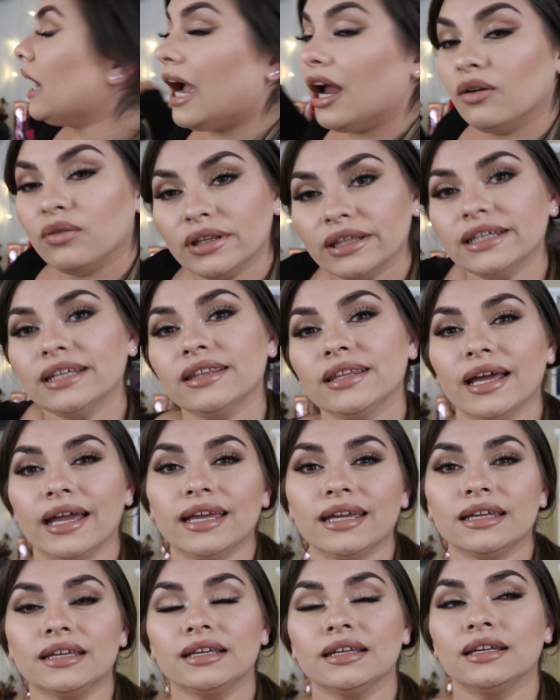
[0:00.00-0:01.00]
I really
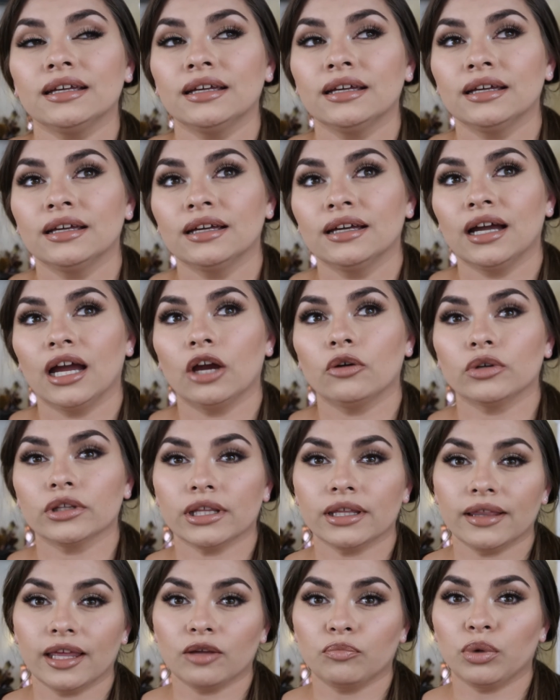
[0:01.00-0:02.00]
like, I
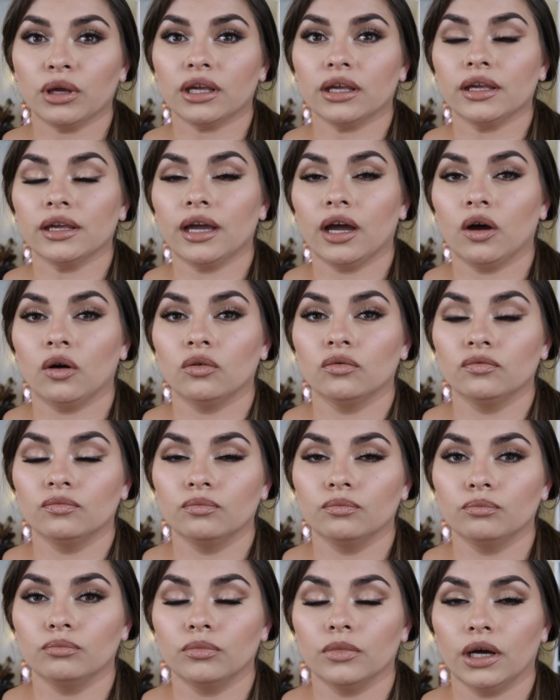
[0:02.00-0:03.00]
really like picking out
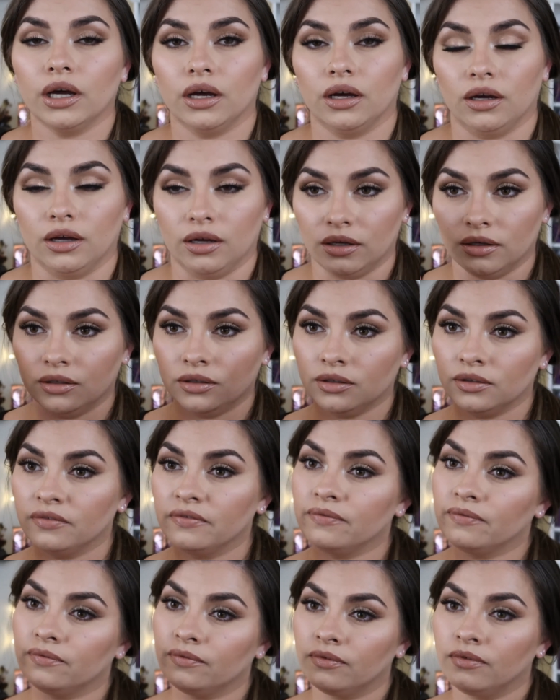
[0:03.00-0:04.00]
uh,
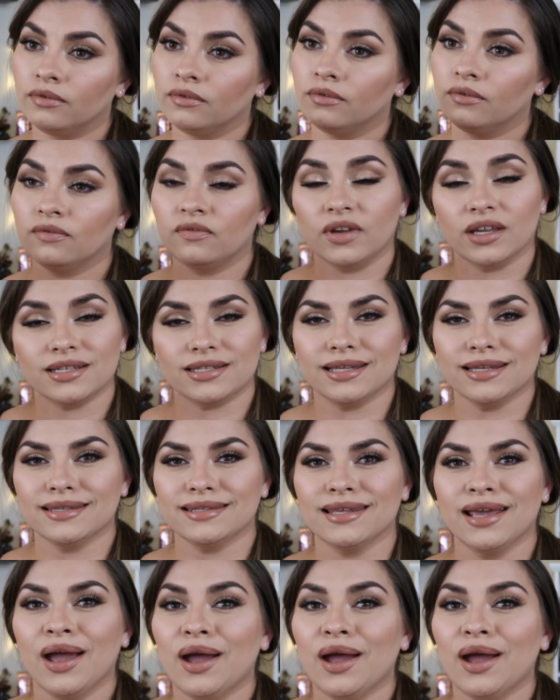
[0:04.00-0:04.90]
faces,